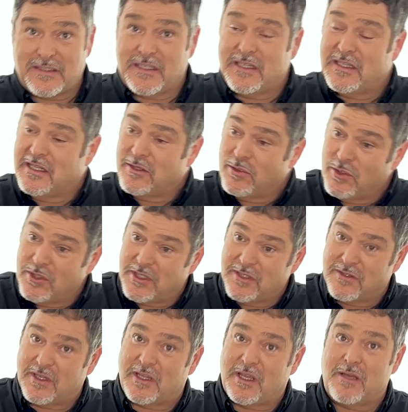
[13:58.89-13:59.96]
and then they look
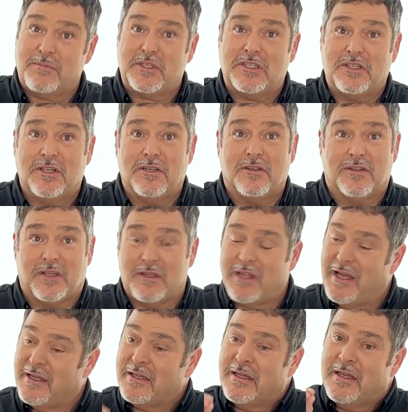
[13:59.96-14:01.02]
at the coming year and they're
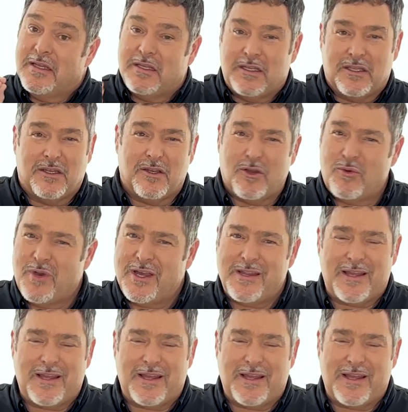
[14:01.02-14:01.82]
like, you know what?